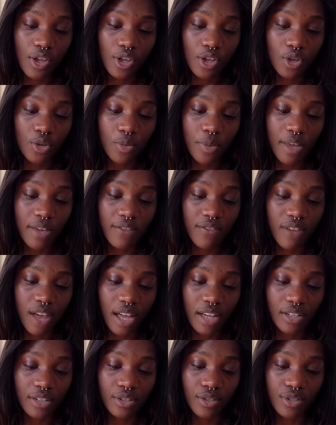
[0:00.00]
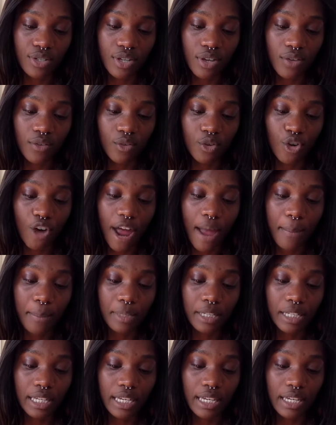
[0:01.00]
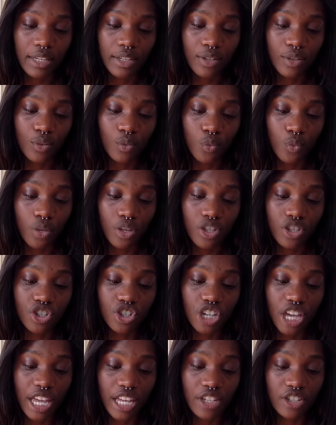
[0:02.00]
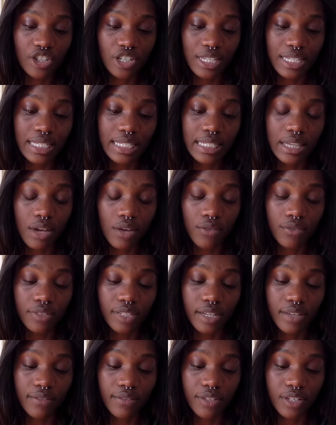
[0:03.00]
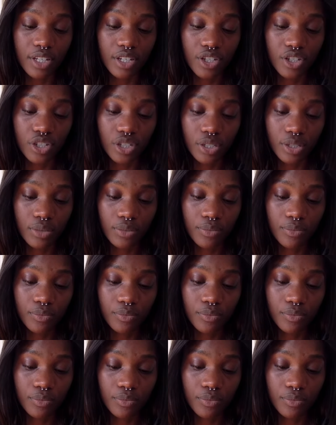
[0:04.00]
you may find yourself grappling with changing self-definition.